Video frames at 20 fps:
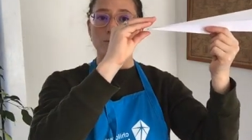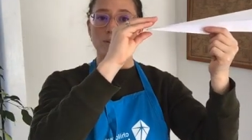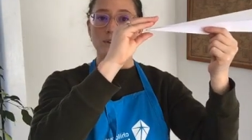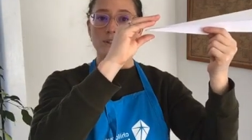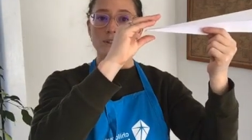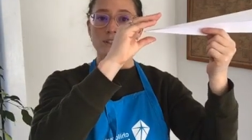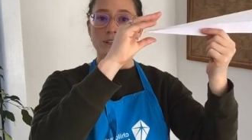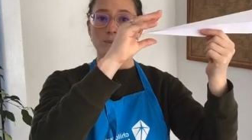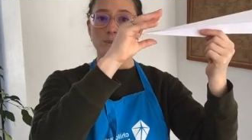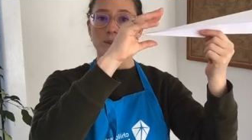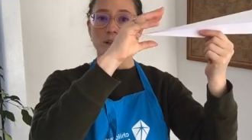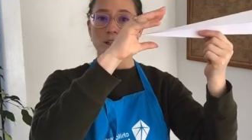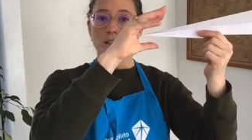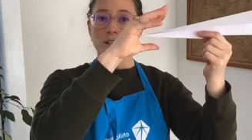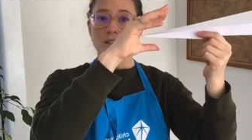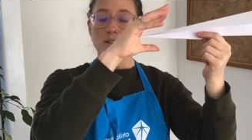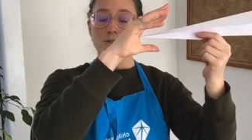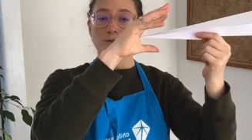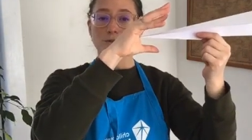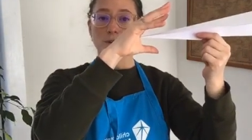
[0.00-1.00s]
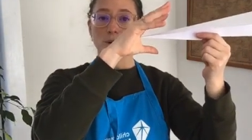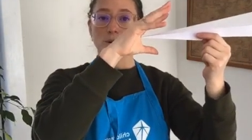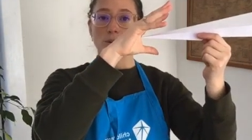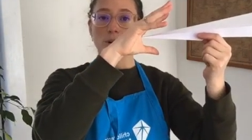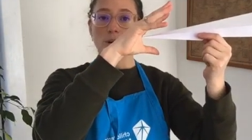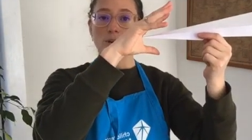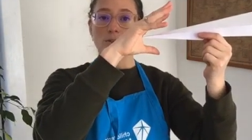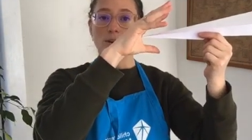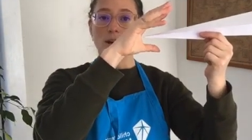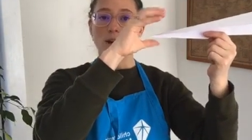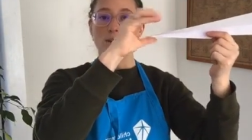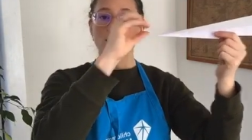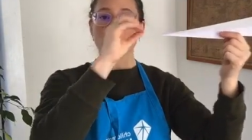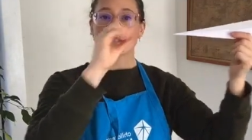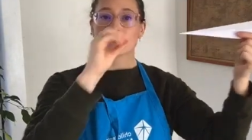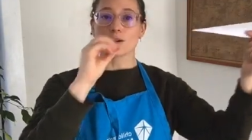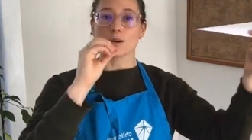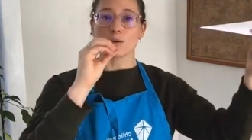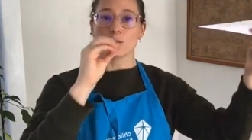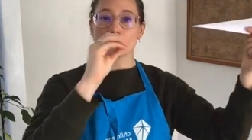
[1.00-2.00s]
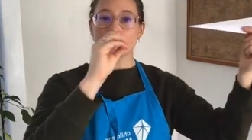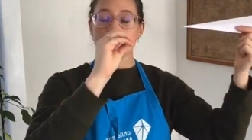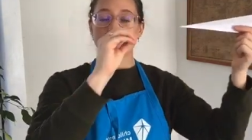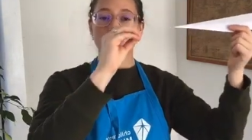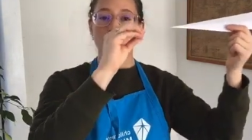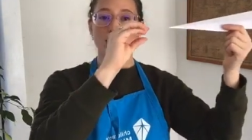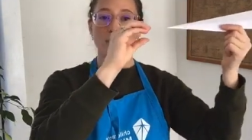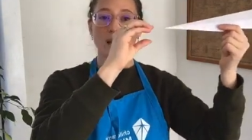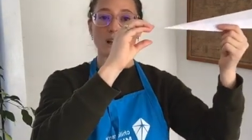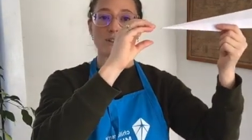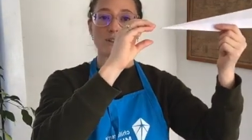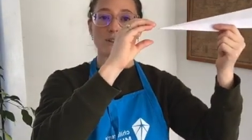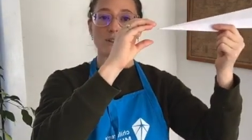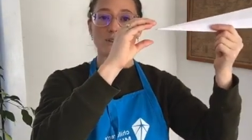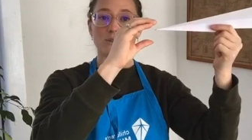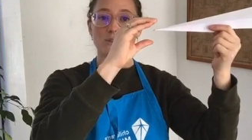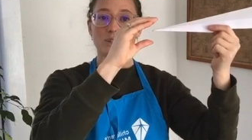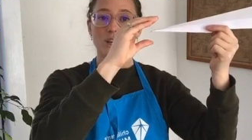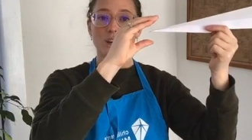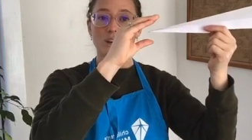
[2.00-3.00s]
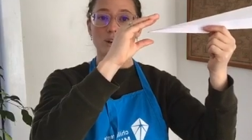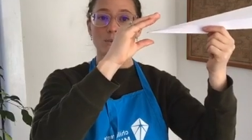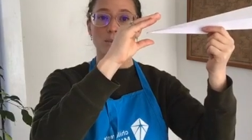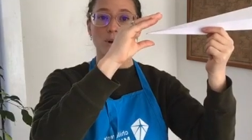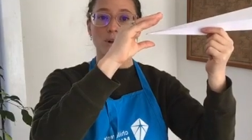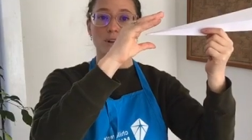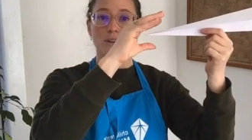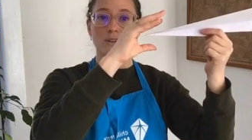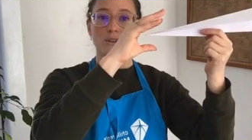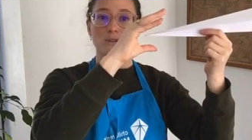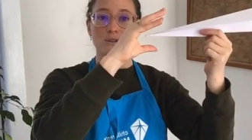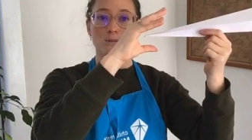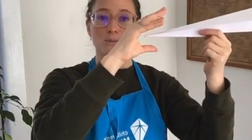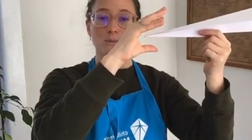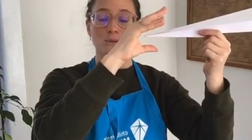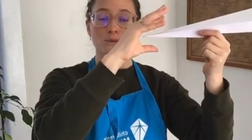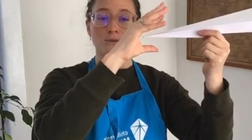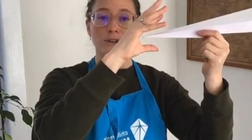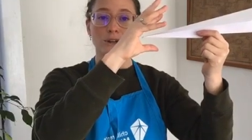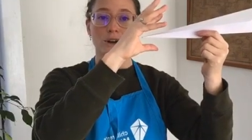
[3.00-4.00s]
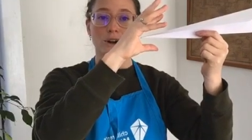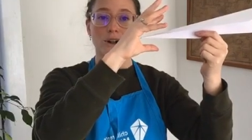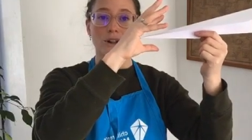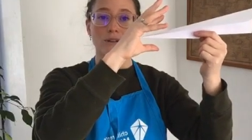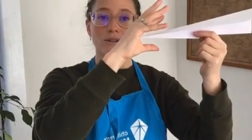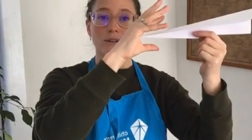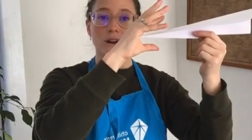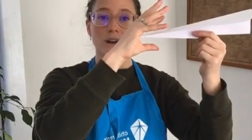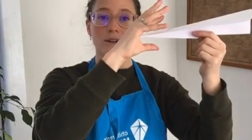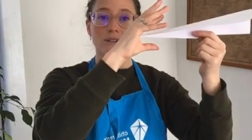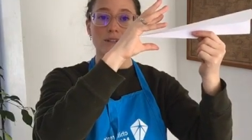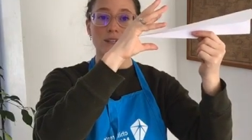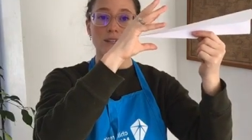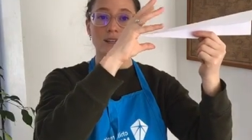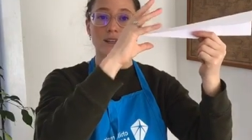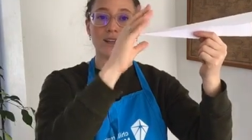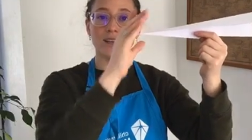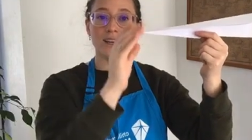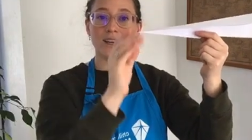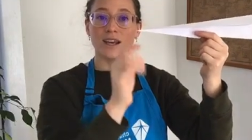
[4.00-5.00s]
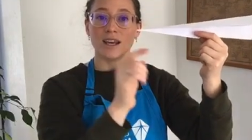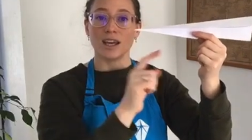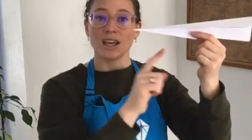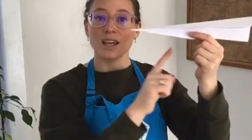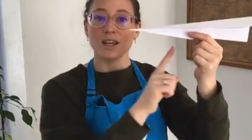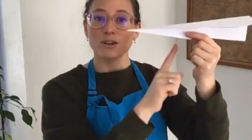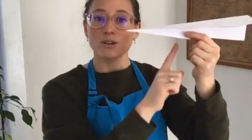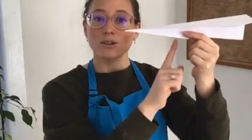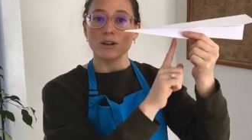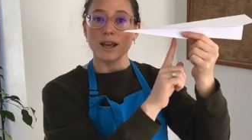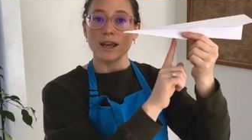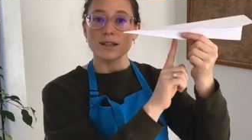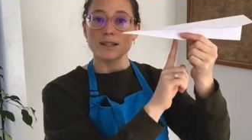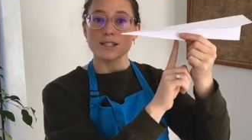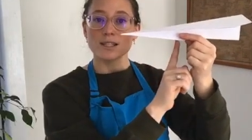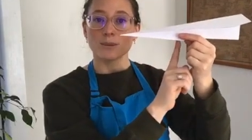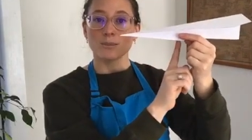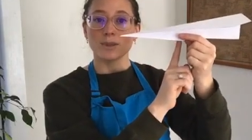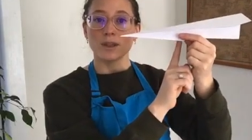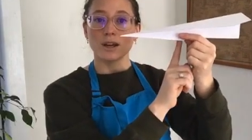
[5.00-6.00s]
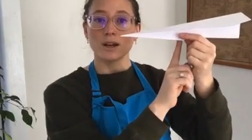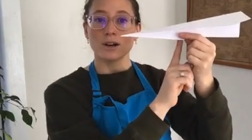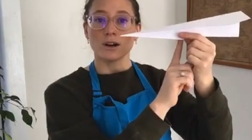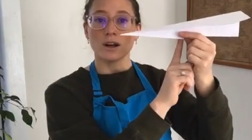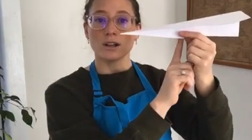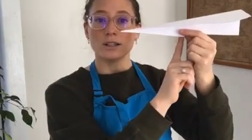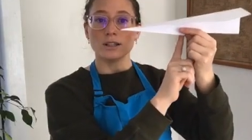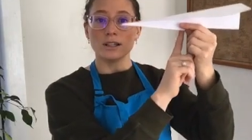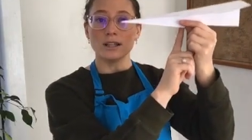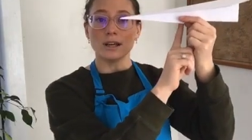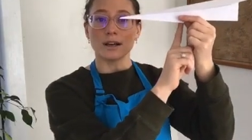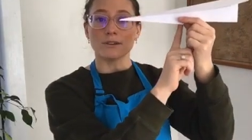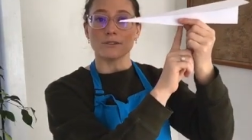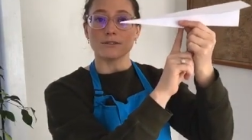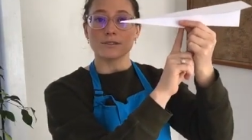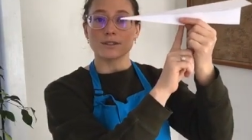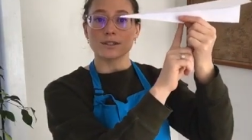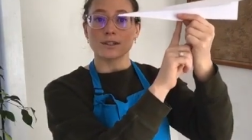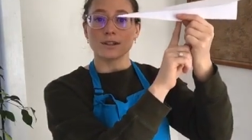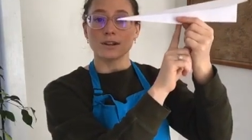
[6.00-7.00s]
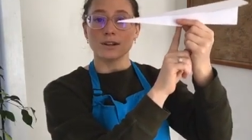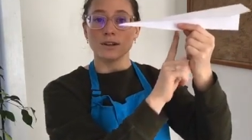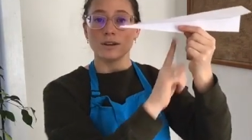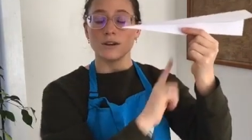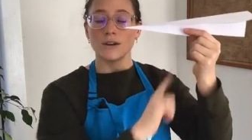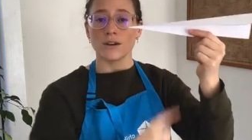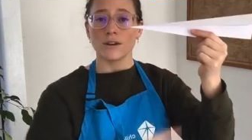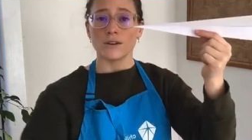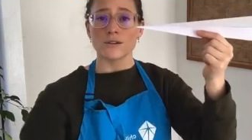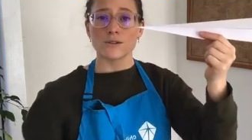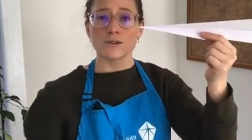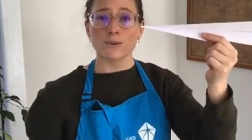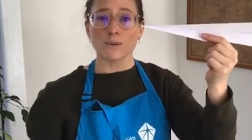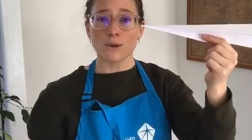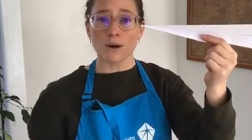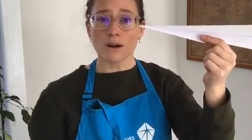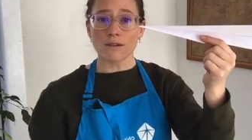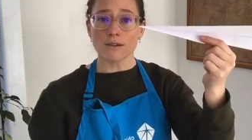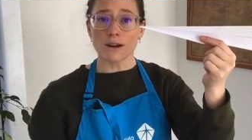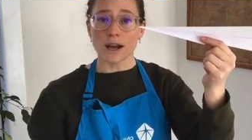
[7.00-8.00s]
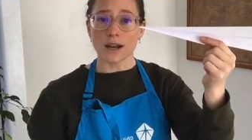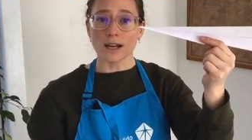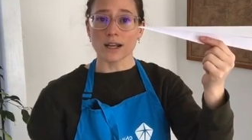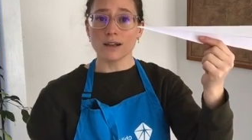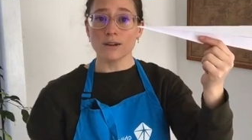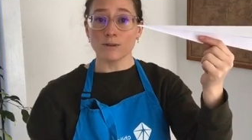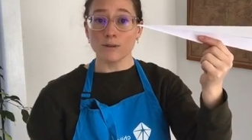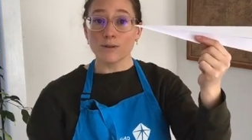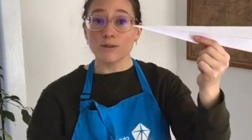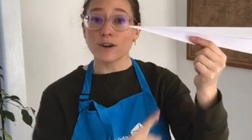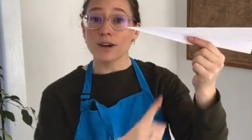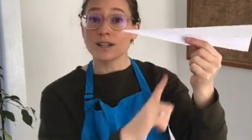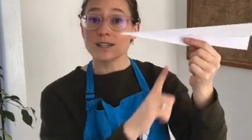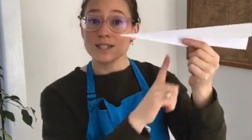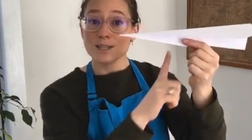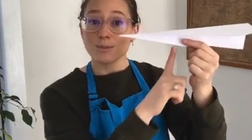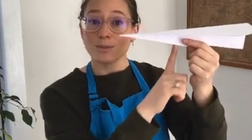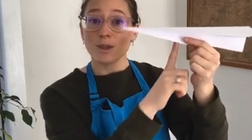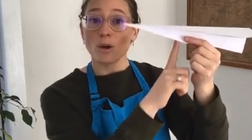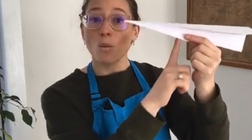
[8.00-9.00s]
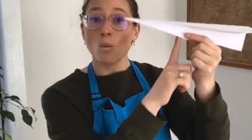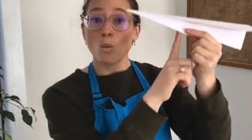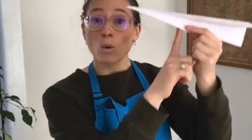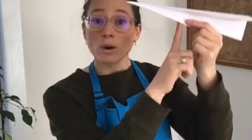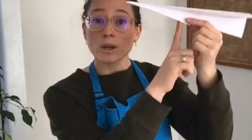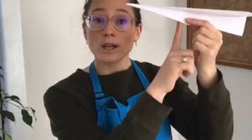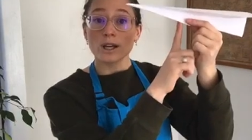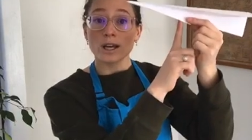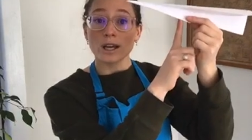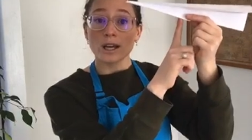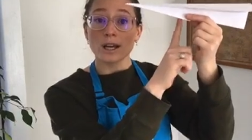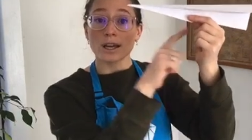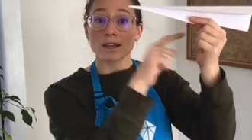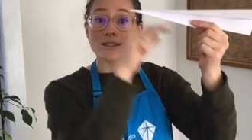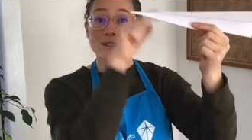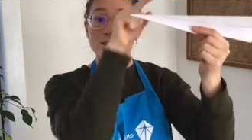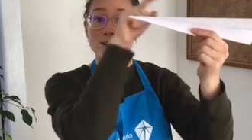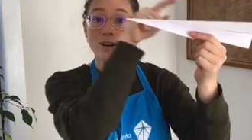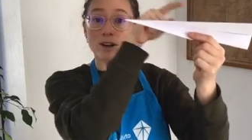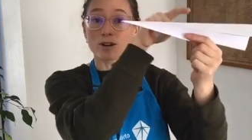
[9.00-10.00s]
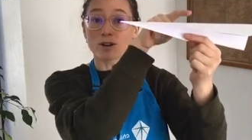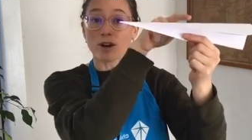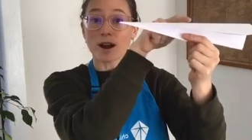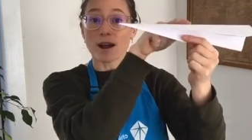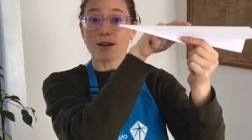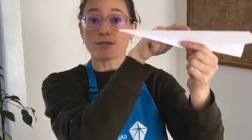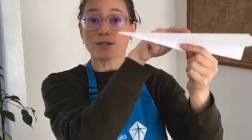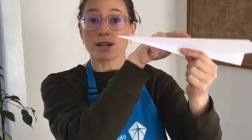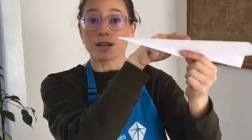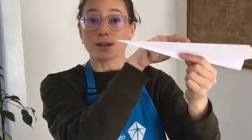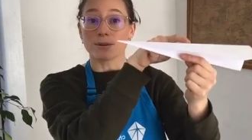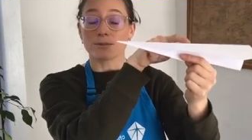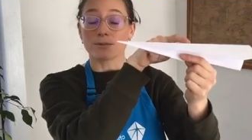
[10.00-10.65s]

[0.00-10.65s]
something that's flowing around it, so I want you to imagine those air molecules moving all around it, it creates something called lift. So already, we've got something working against our gravity.